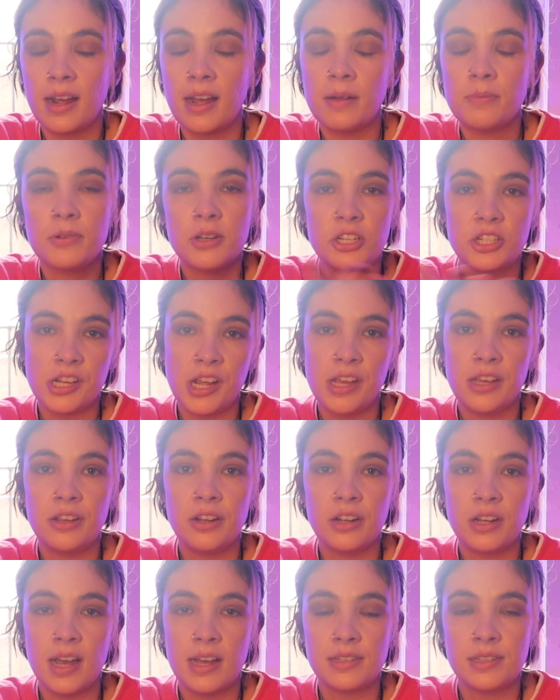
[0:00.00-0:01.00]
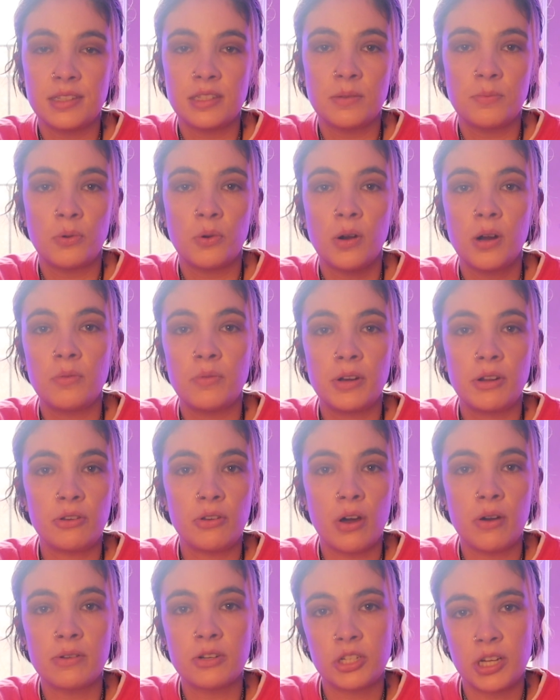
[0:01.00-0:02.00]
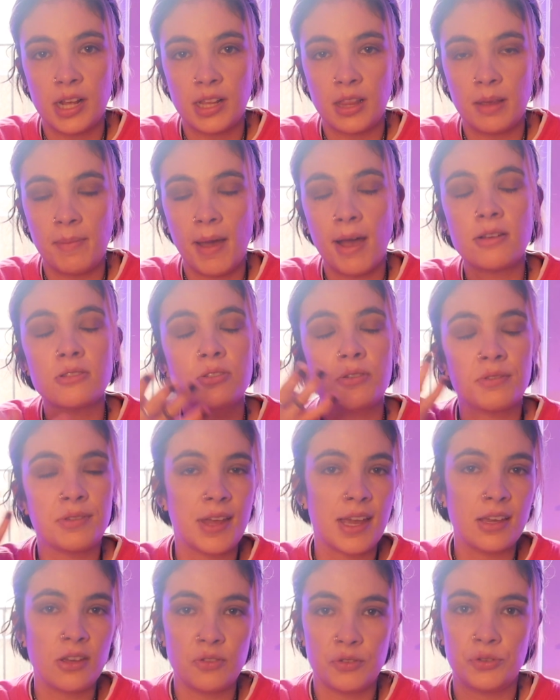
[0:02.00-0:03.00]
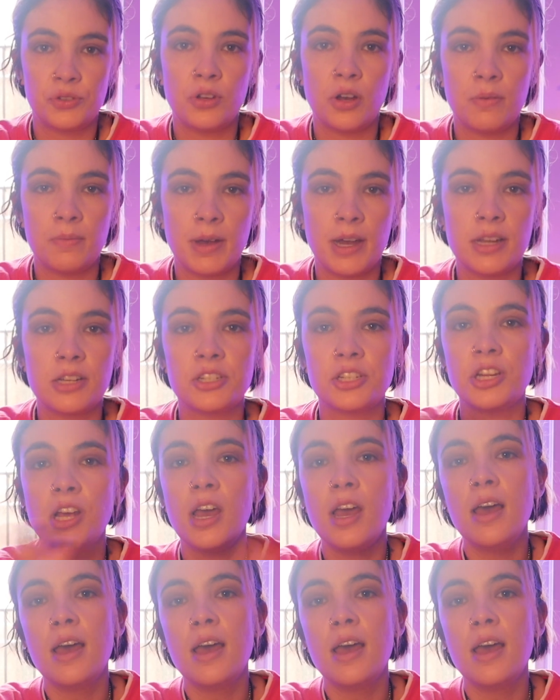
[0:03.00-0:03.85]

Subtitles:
I appreciate your guys' support when you go and check them out, so thank you so much.